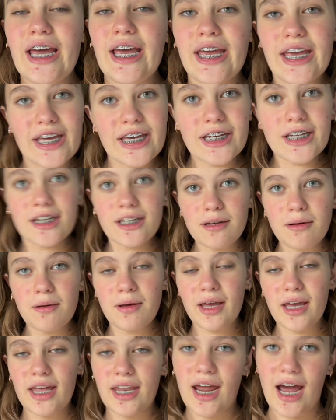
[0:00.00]
and
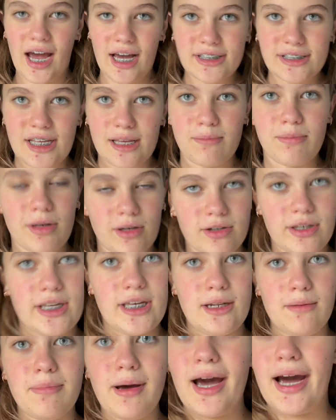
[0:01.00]
it has like
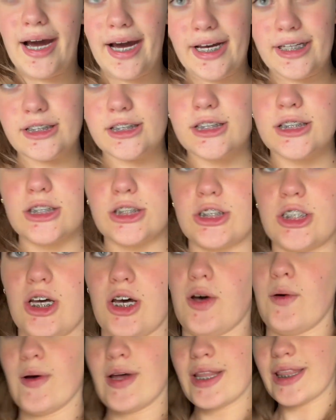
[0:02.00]
built-in pads
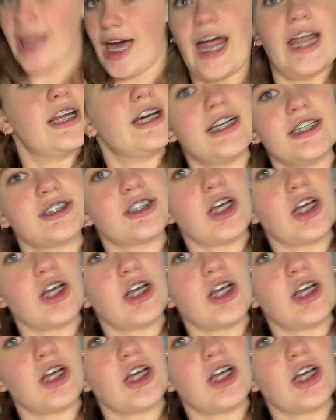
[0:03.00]
so that is